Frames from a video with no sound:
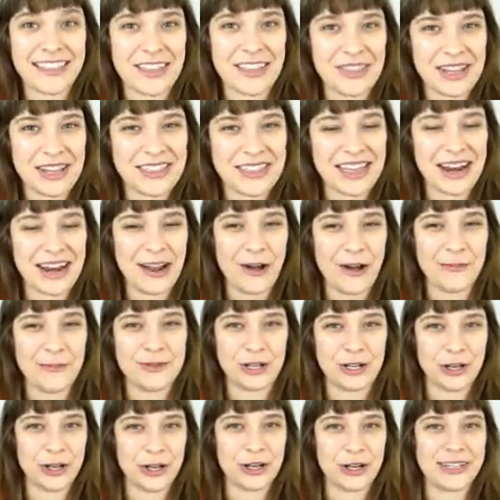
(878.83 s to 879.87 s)
I think that helped
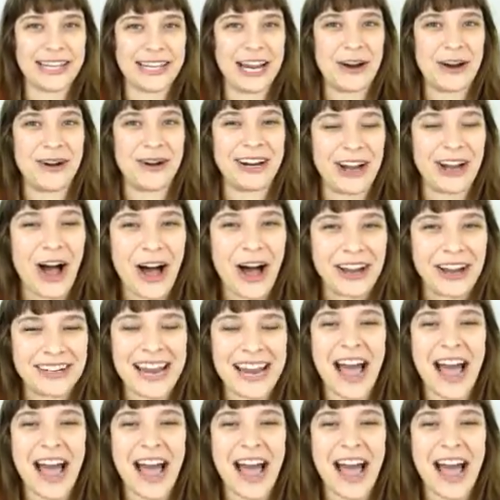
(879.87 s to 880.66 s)
her carry on.